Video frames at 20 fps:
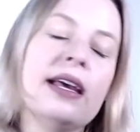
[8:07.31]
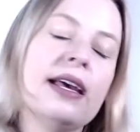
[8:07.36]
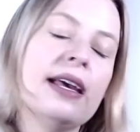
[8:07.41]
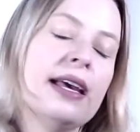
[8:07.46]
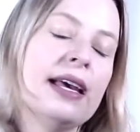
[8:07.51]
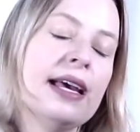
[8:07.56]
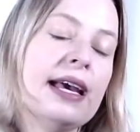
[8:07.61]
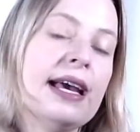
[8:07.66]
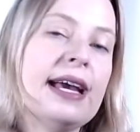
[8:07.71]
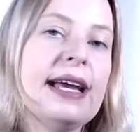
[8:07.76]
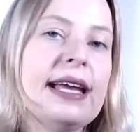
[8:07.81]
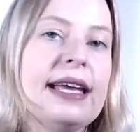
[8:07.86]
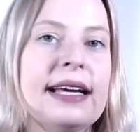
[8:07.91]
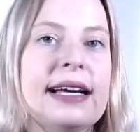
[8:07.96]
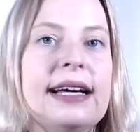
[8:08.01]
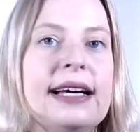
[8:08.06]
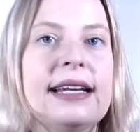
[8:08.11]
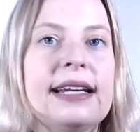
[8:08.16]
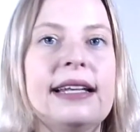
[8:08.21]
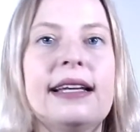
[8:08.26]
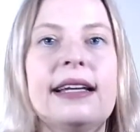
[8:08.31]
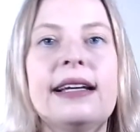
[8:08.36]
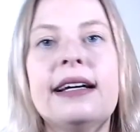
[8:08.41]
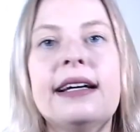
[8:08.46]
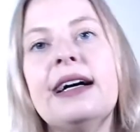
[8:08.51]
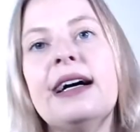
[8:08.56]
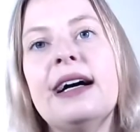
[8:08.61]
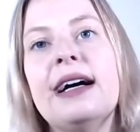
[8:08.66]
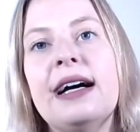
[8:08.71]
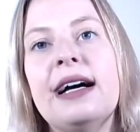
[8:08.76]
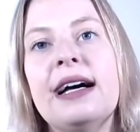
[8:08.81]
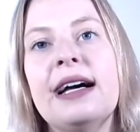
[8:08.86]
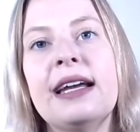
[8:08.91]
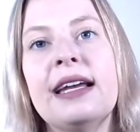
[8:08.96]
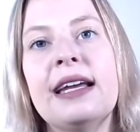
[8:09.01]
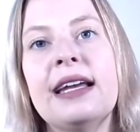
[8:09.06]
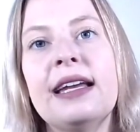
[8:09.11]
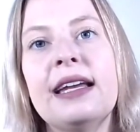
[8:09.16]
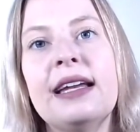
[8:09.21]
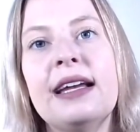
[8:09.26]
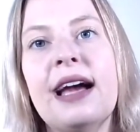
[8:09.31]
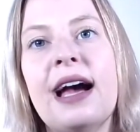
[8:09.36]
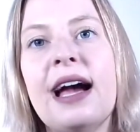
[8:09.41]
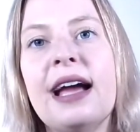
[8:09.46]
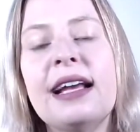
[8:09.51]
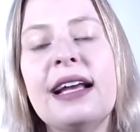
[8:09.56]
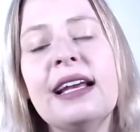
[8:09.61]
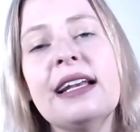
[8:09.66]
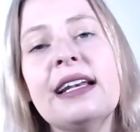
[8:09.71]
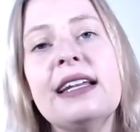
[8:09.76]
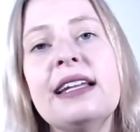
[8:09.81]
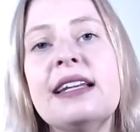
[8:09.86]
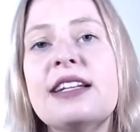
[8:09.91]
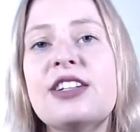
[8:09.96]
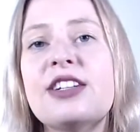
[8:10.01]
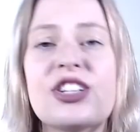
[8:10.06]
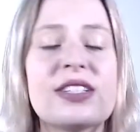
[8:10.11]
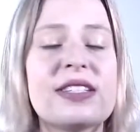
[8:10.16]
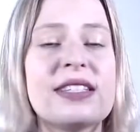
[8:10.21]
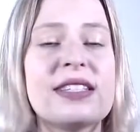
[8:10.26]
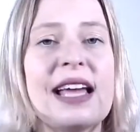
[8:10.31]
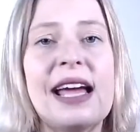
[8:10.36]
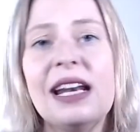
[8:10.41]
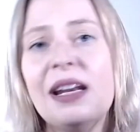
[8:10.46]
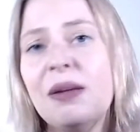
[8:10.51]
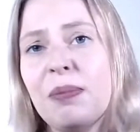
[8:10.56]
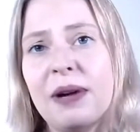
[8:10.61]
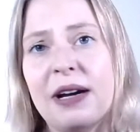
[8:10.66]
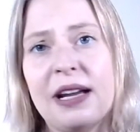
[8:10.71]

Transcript: hey Jana, I can need just anybody.